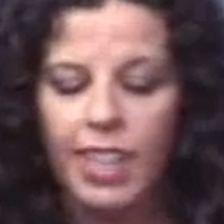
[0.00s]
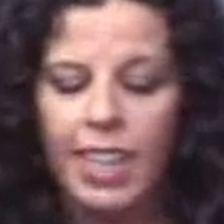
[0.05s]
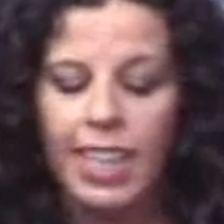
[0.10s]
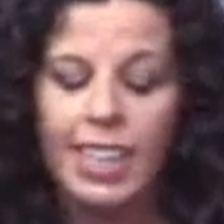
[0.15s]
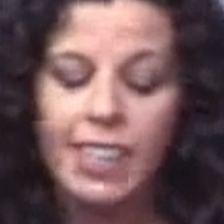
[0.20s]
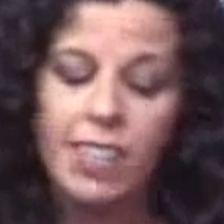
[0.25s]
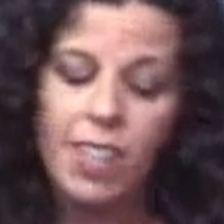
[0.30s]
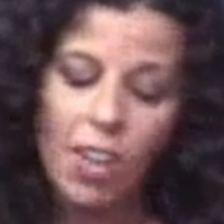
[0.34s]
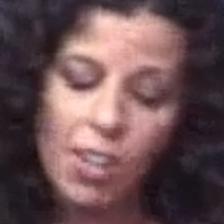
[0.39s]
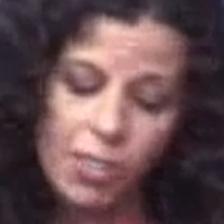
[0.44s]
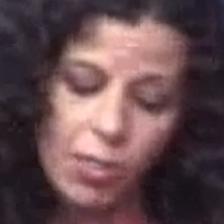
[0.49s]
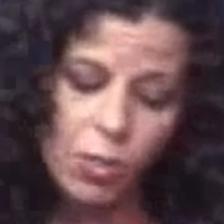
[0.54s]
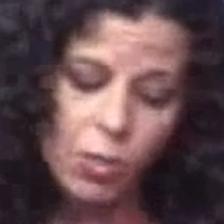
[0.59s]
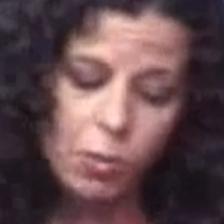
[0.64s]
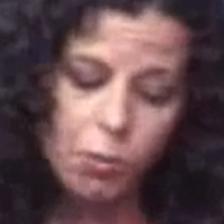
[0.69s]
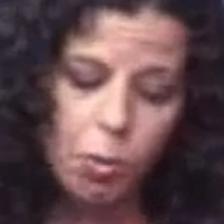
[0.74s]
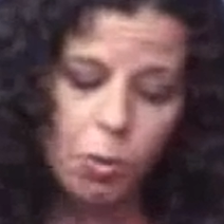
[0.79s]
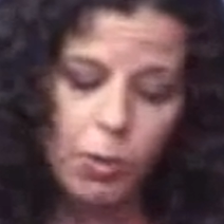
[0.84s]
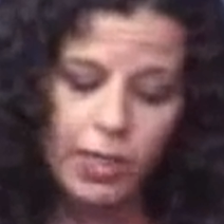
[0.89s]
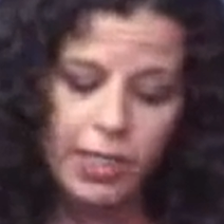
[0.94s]
It's also
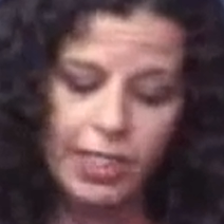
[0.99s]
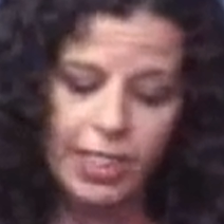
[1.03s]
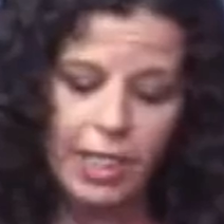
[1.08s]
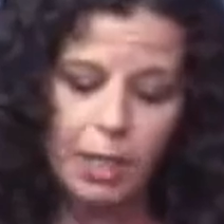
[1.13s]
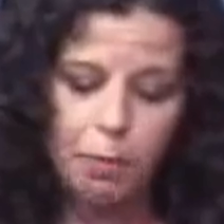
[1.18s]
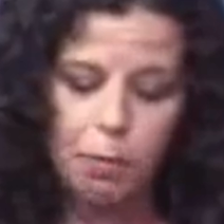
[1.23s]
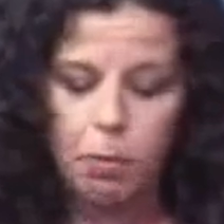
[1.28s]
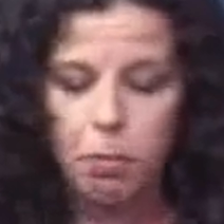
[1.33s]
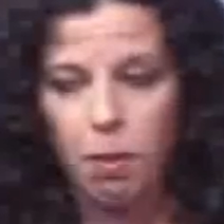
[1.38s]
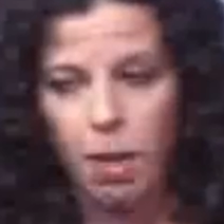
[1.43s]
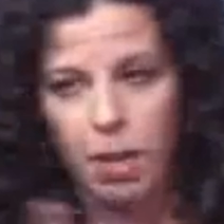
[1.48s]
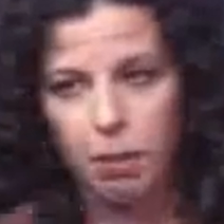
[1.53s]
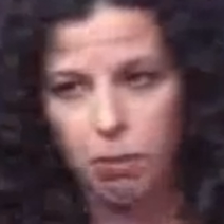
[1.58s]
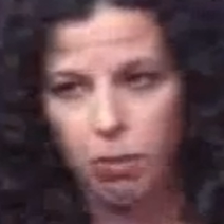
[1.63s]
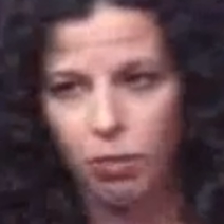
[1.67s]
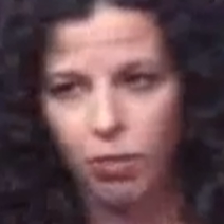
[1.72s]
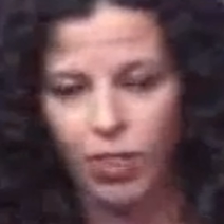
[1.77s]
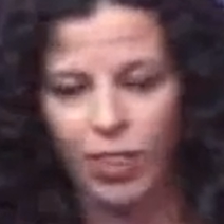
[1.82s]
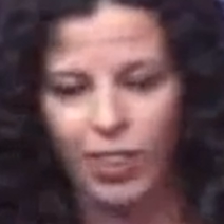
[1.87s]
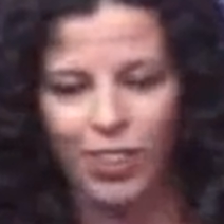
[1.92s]
important to keep in mind,
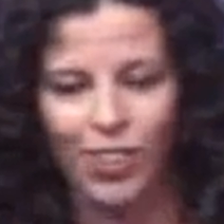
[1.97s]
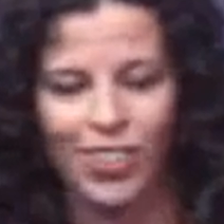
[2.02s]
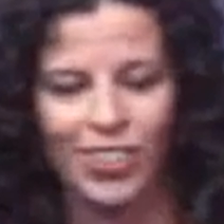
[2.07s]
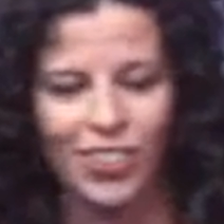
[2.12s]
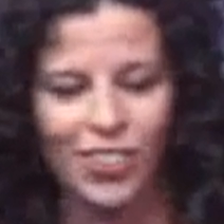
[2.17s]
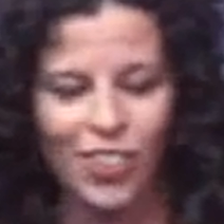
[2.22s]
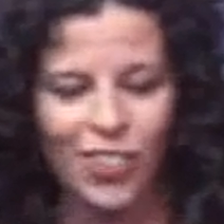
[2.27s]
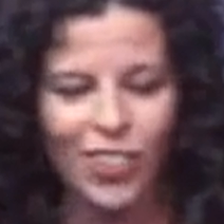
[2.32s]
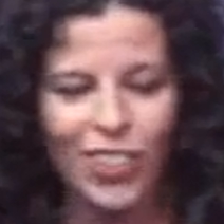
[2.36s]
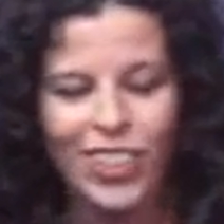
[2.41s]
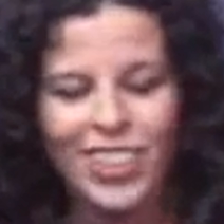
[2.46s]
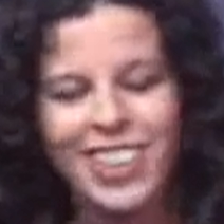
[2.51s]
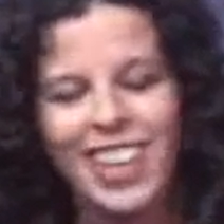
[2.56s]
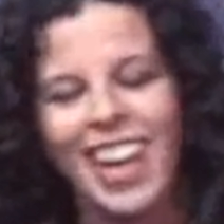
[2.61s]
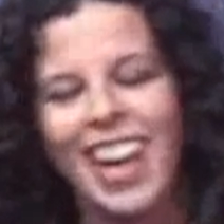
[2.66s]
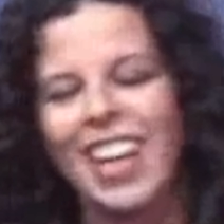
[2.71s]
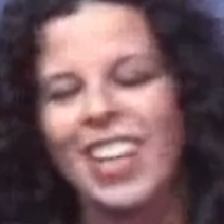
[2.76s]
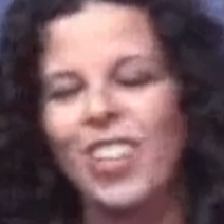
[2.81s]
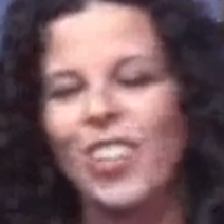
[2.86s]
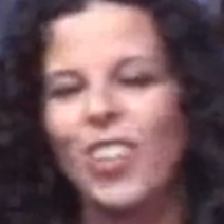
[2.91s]
before I go on to the third
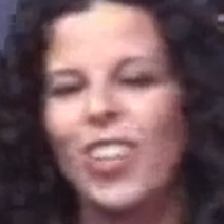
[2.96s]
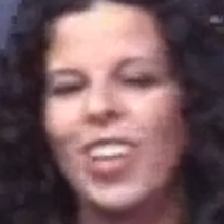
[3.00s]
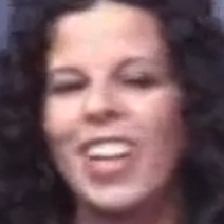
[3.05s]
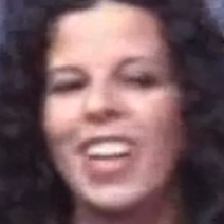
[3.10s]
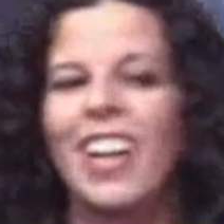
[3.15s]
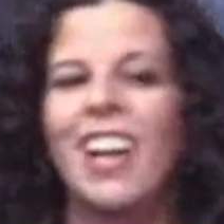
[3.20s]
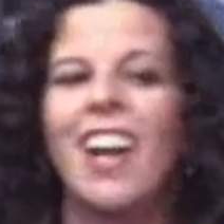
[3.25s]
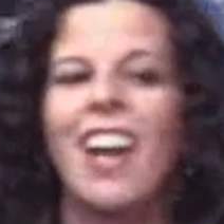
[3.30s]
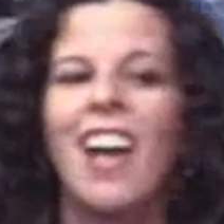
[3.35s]
category,